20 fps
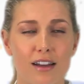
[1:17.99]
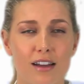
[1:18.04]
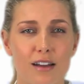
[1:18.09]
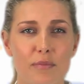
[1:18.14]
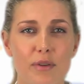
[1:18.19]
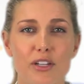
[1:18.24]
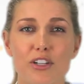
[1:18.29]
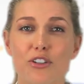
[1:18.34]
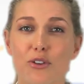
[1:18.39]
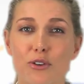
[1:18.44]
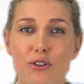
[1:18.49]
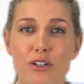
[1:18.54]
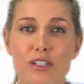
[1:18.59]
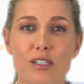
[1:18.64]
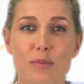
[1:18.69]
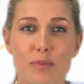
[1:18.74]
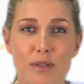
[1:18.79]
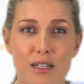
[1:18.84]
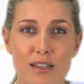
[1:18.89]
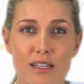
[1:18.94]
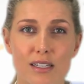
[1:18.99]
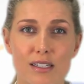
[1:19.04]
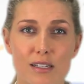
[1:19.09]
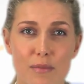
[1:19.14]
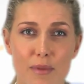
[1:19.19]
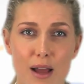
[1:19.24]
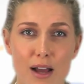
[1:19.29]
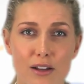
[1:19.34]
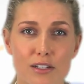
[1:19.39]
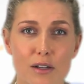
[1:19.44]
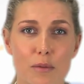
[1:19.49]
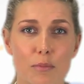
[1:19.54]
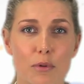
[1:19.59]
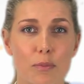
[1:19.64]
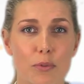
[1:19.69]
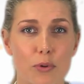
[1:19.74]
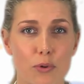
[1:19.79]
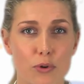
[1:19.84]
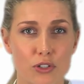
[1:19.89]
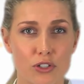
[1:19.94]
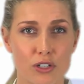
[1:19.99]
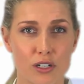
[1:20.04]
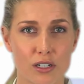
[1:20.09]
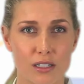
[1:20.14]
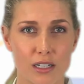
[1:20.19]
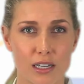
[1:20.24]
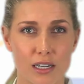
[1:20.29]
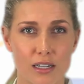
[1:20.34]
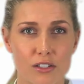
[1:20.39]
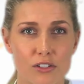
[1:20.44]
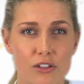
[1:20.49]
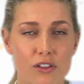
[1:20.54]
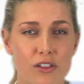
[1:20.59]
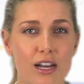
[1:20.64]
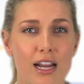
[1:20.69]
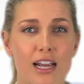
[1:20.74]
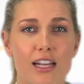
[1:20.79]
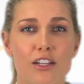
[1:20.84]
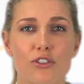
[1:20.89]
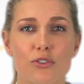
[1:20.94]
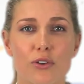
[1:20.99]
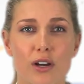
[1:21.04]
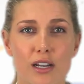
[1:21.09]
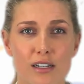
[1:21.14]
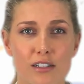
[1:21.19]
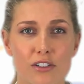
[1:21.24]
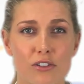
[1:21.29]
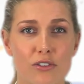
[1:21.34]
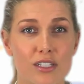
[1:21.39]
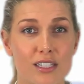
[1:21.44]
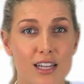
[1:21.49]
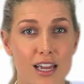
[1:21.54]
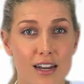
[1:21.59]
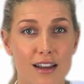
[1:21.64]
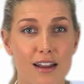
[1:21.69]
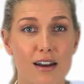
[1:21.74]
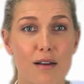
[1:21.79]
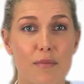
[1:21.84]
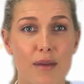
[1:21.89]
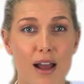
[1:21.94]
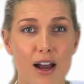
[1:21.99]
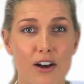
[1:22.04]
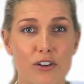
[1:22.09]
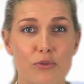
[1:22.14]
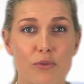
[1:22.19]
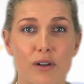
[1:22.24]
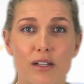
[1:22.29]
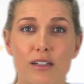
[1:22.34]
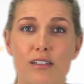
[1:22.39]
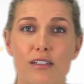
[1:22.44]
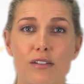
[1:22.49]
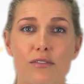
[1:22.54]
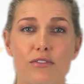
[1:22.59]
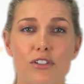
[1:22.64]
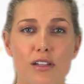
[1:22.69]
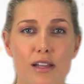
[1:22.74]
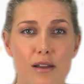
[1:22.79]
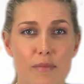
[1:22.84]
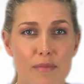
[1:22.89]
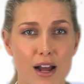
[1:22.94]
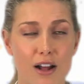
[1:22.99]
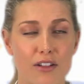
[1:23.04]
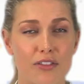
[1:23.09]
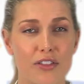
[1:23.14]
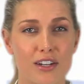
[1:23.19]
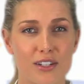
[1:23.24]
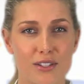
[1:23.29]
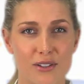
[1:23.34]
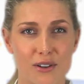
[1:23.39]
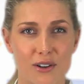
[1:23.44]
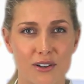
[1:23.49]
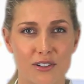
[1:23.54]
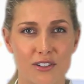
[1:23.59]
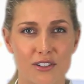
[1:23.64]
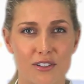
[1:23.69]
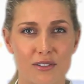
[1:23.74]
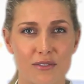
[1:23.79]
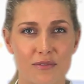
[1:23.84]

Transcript: Be sure to split this amount up proportionately so that each creditor is getting an amount relative to the amount that is owed.